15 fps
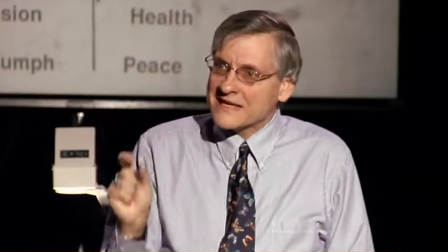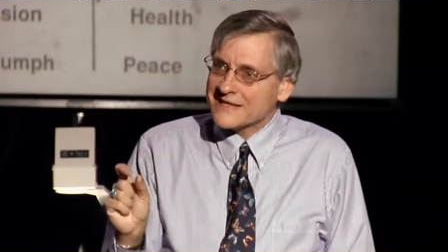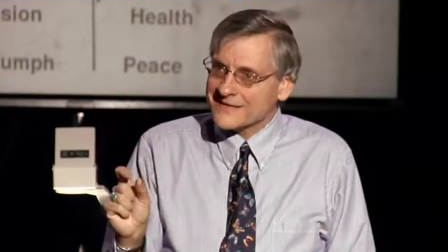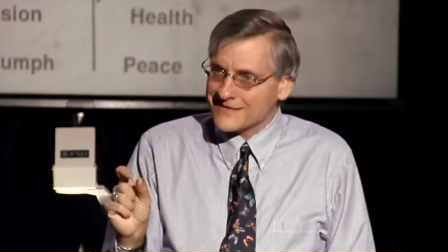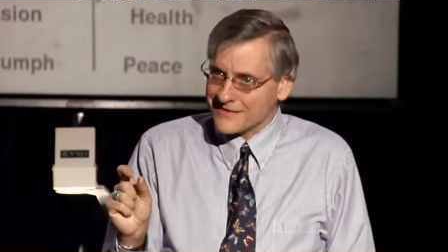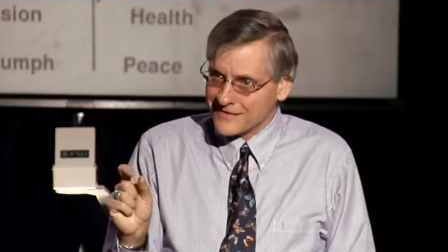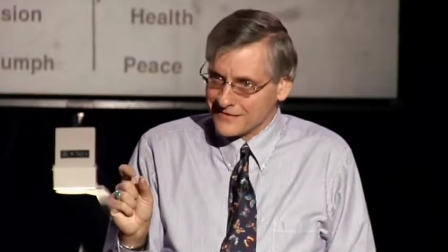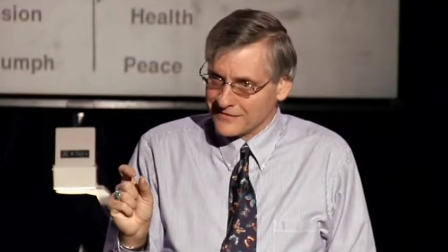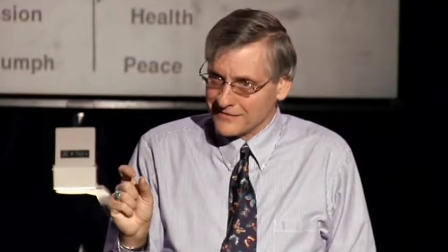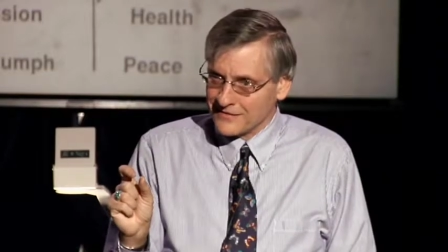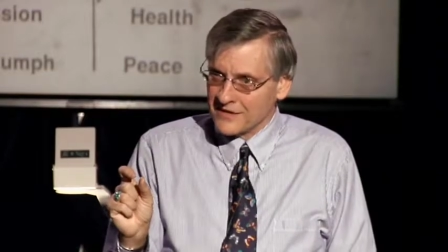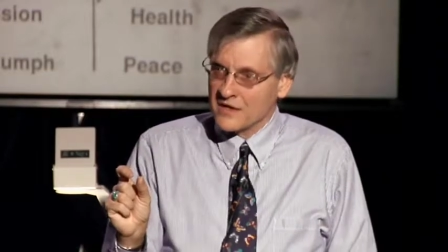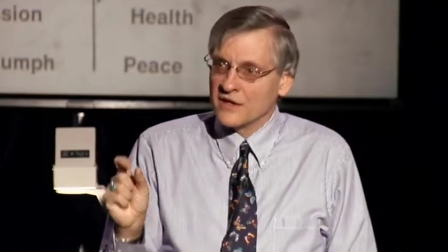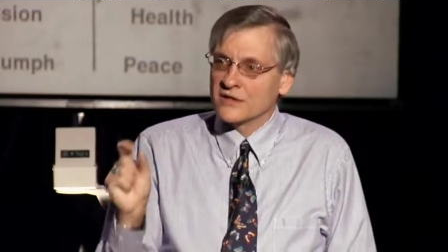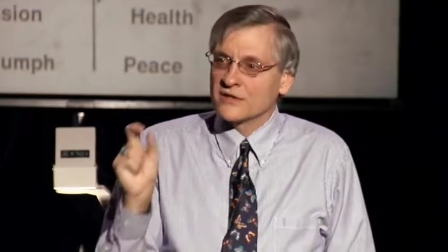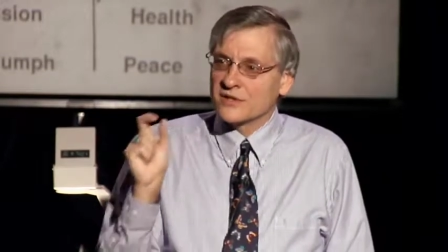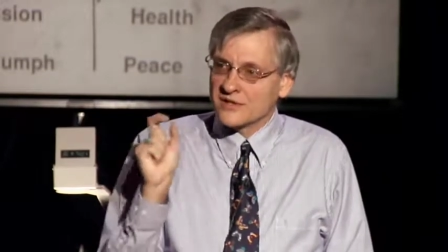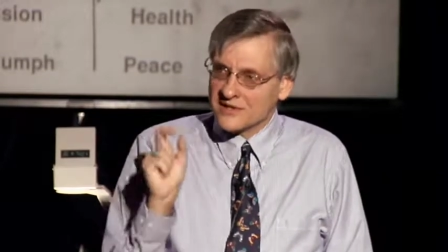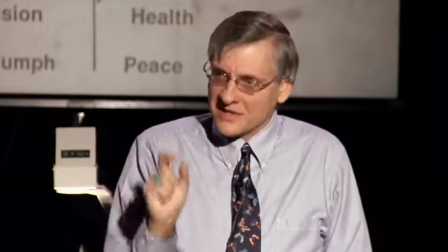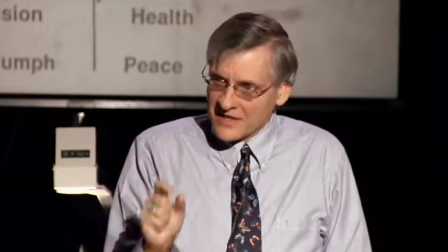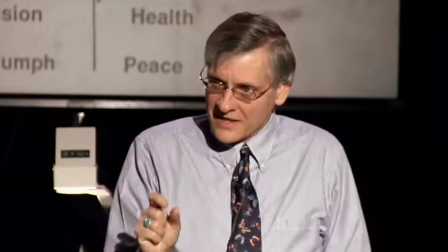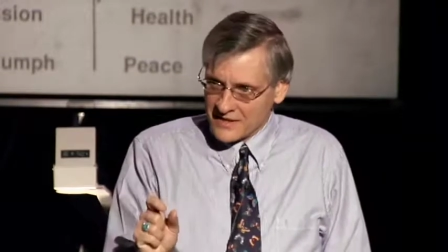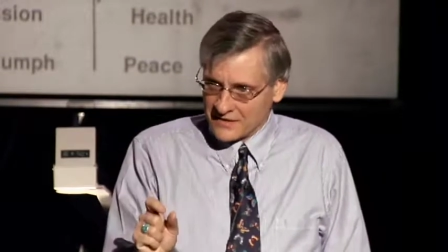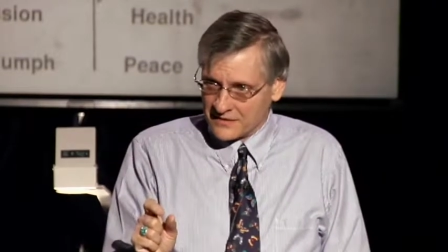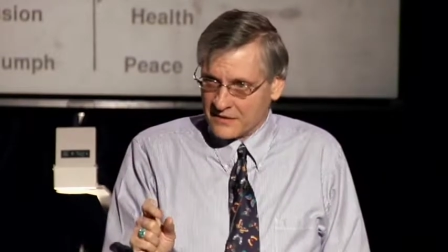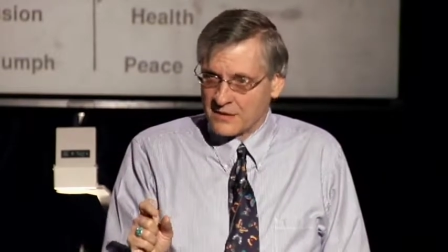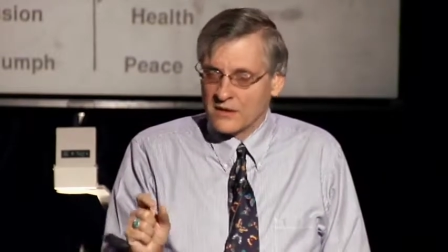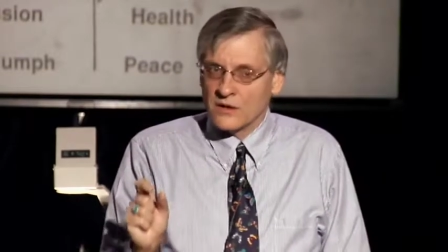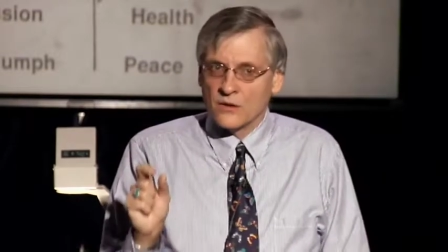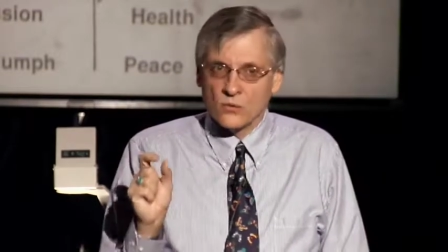end,
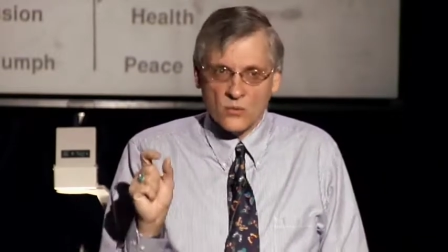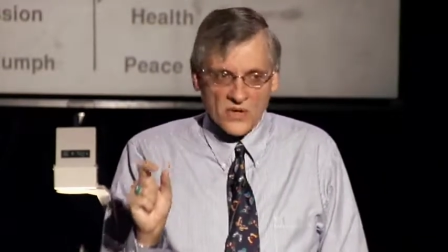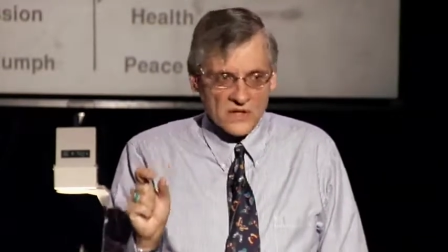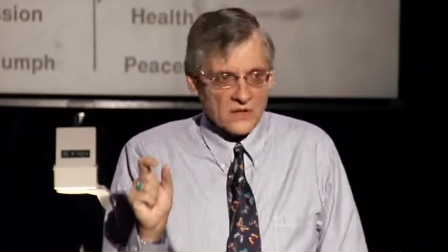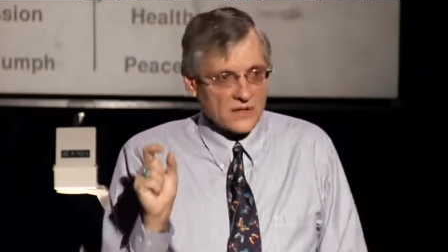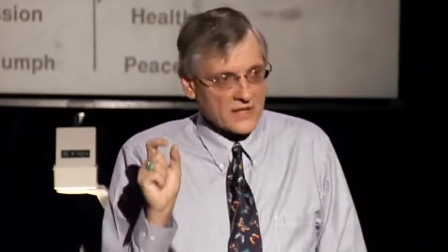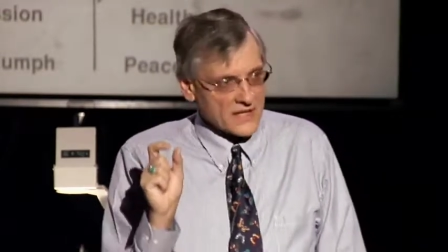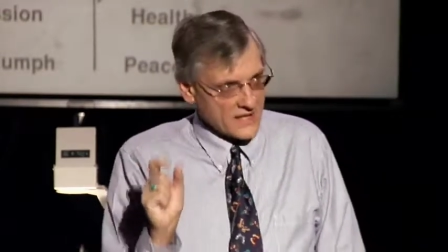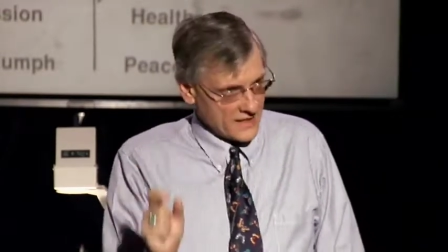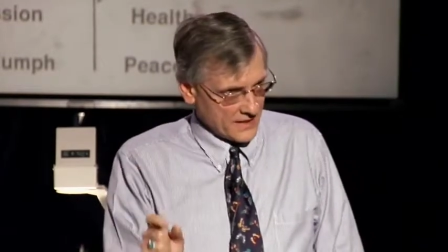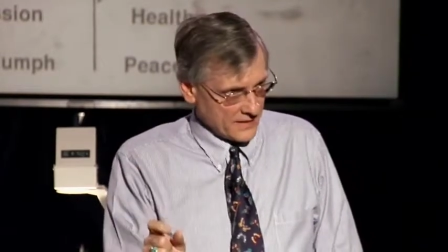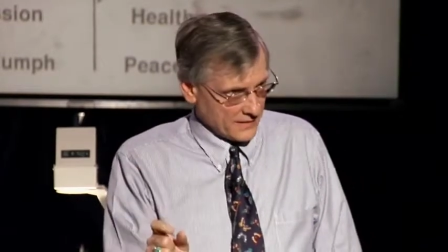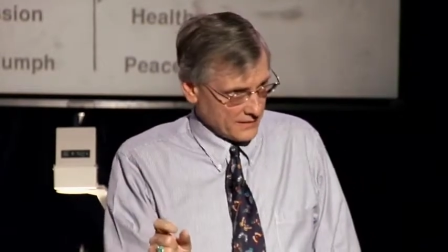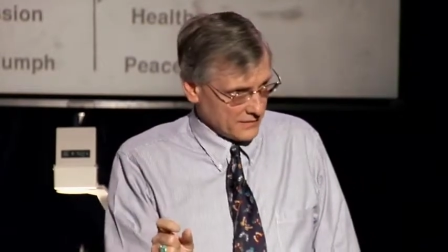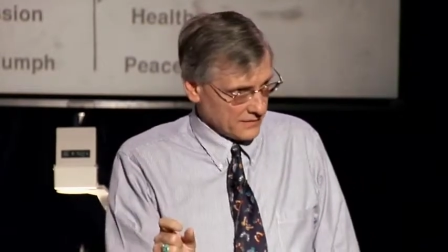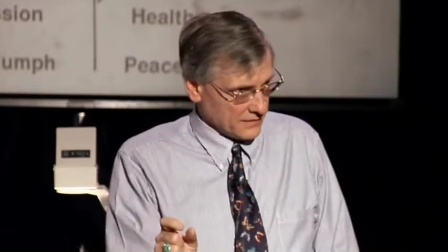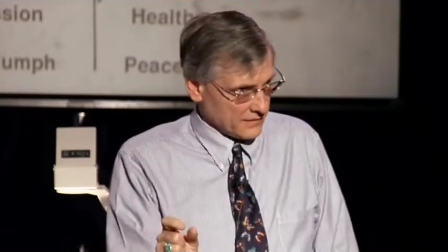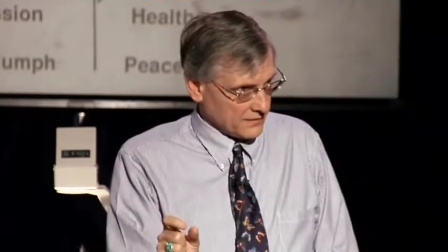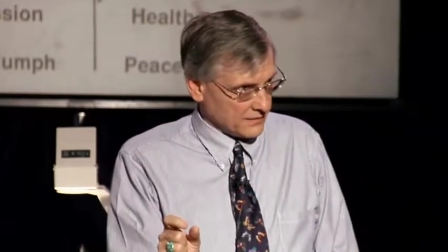sin will end.